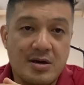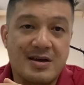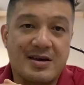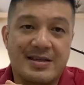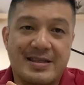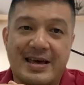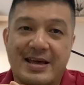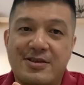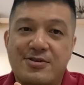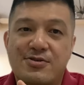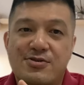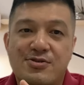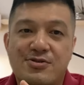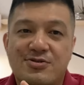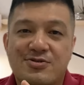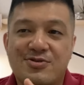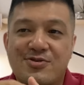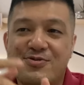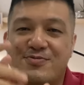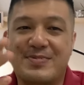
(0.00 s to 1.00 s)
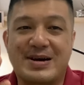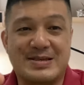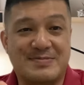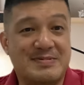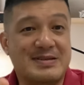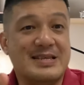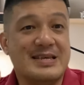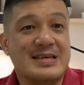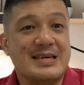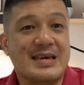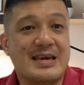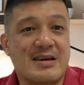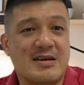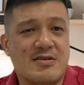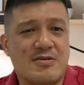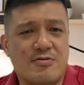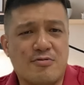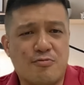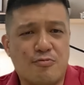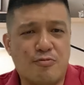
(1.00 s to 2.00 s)
Then you must be thinking,
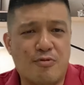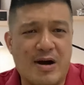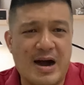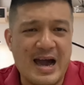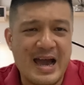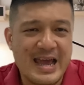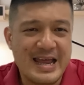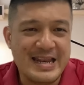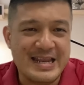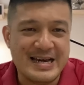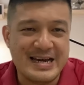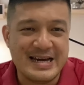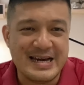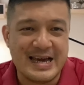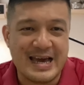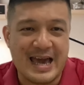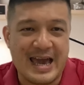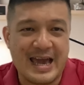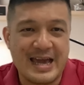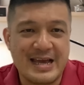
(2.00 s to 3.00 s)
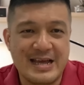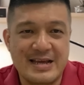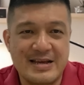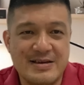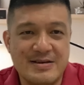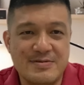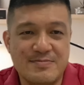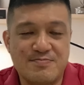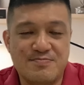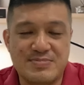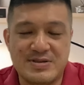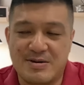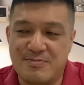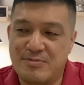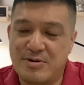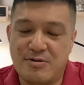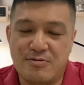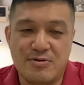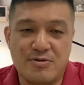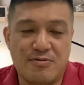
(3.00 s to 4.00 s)
why the heck
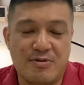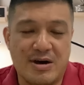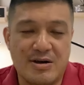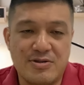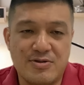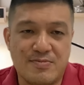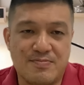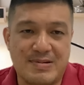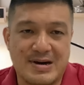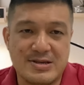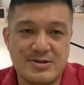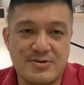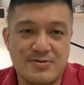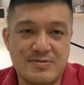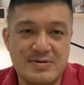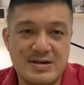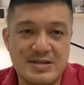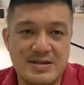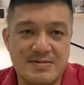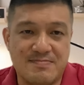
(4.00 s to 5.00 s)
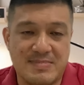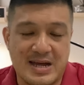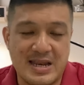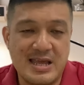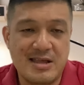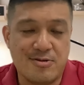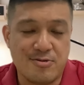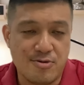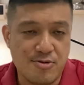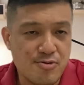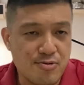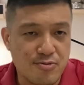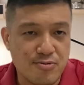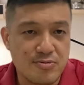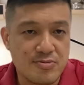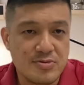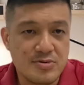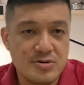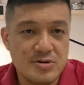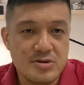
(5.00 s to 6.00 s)
someone would want to pass over money to you?
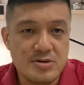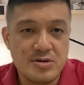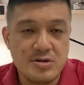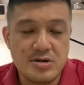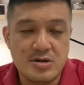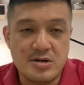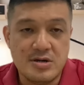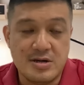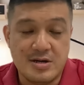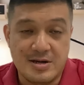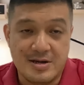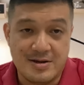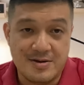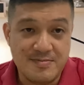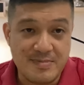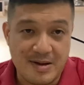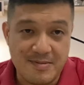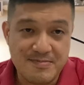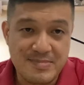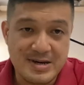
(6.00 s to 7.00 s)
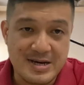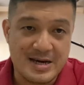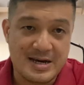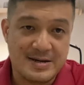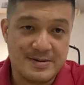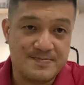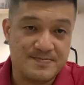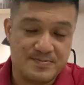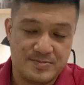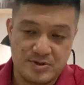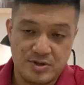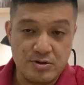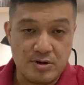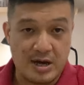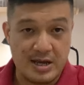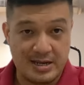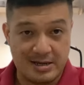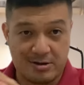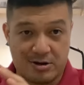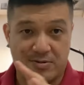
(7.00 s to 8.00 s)
Remember, you are
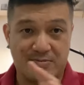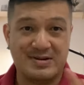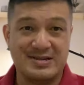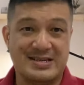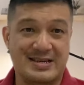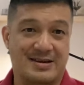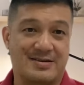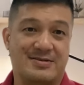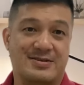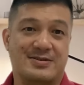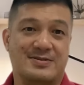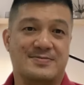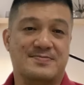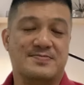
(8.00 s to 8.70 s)
in a commercial area.